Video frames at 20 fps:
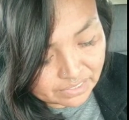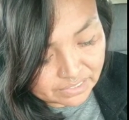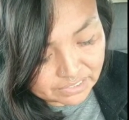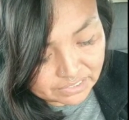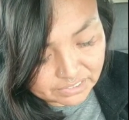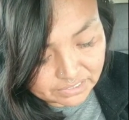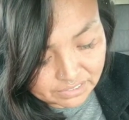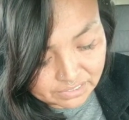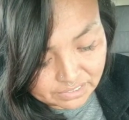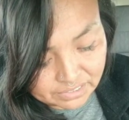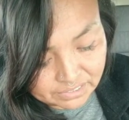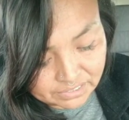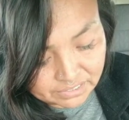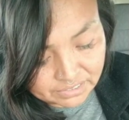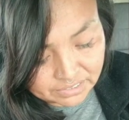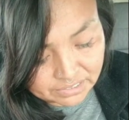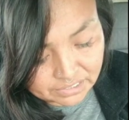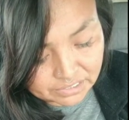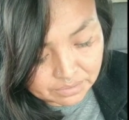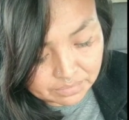these
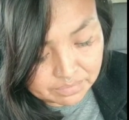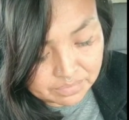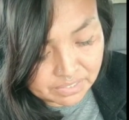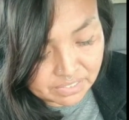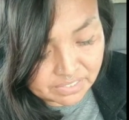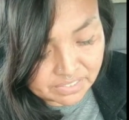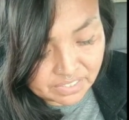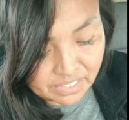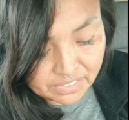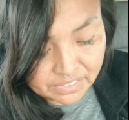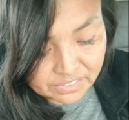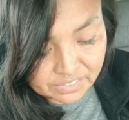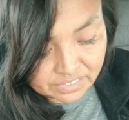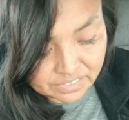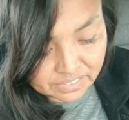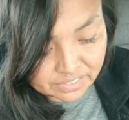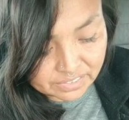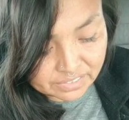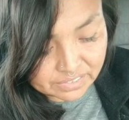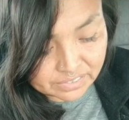things mean
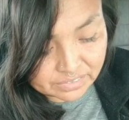nothing.